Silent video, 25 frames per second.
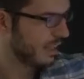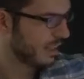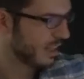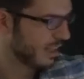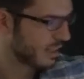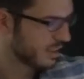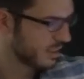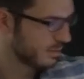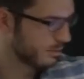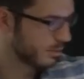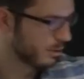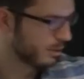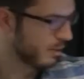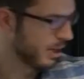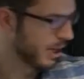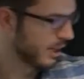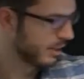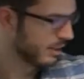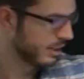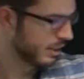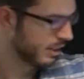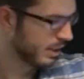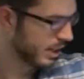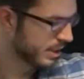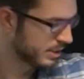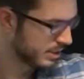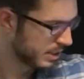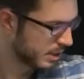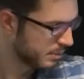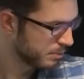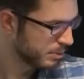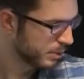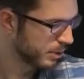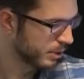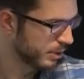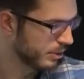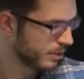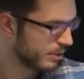customer rating as
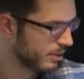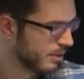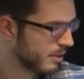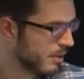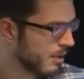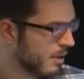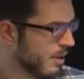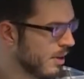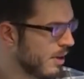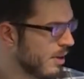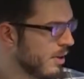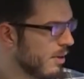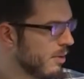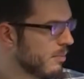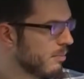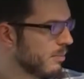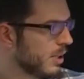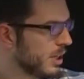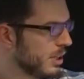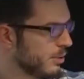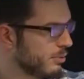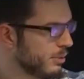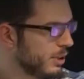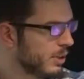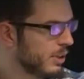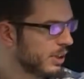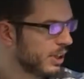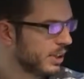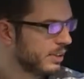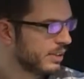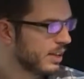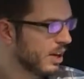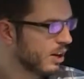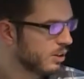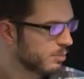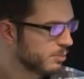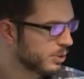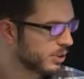input, but if we look at
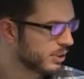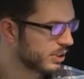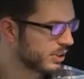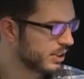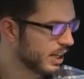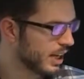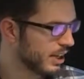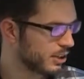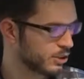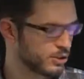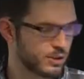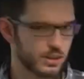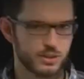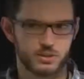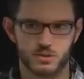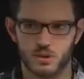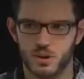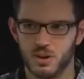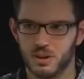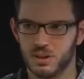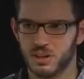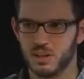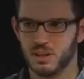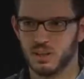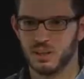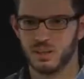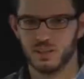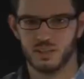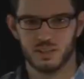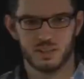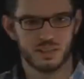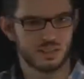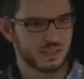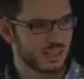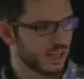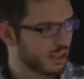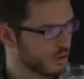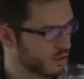the output, it
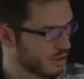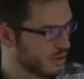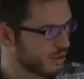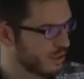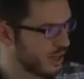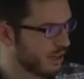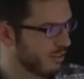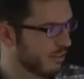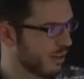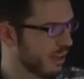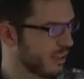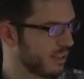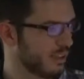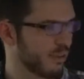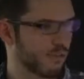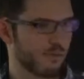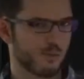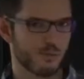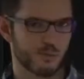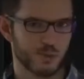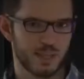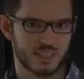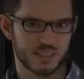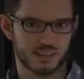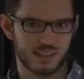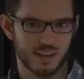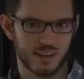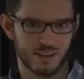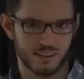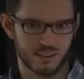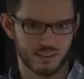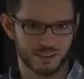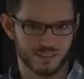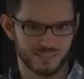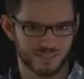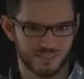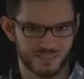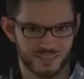is actually generating
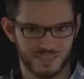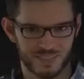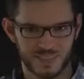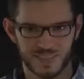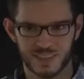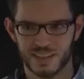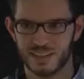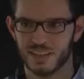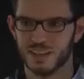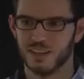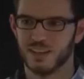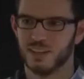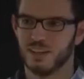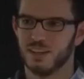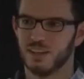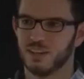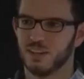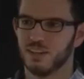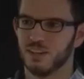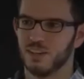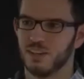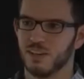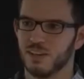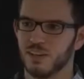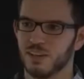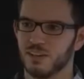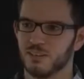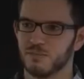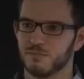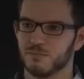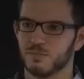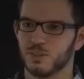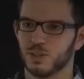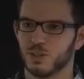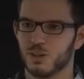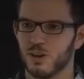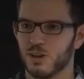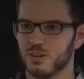3-star. In
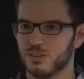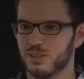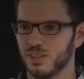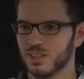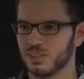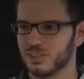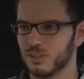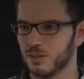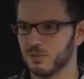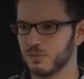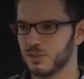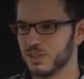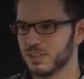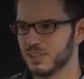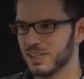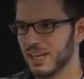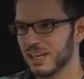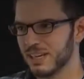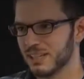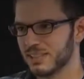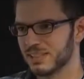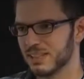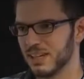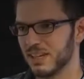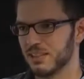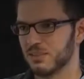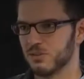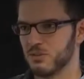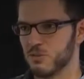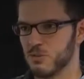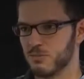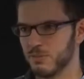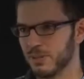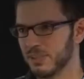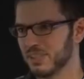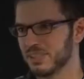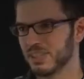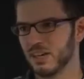the context of this data set,
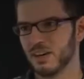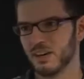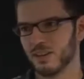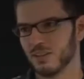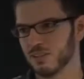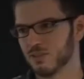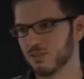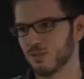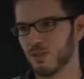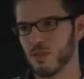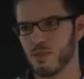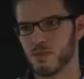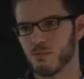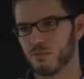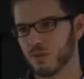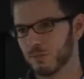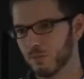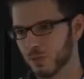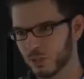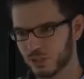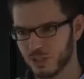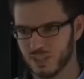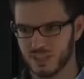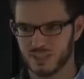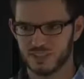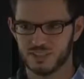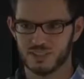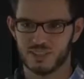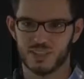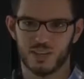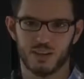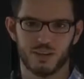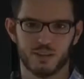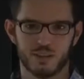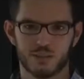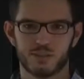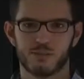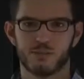3-star is not 3 Michelin
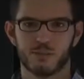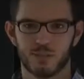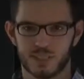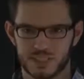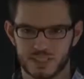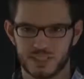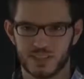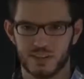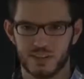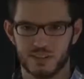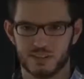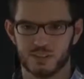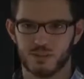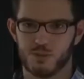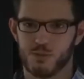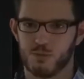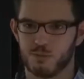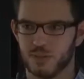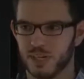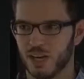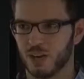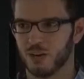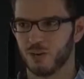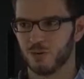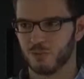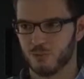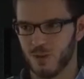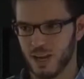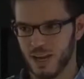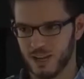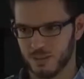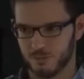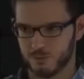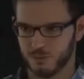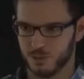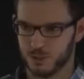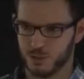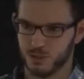stars, 3-star is 3 out of
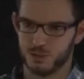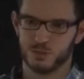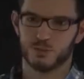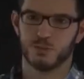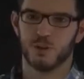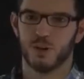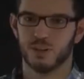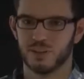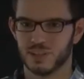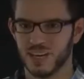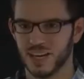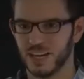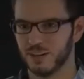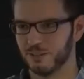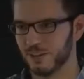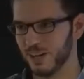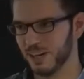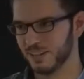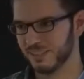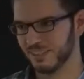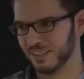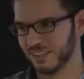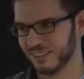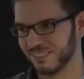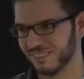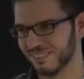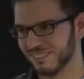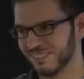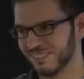5, which is not a high rating.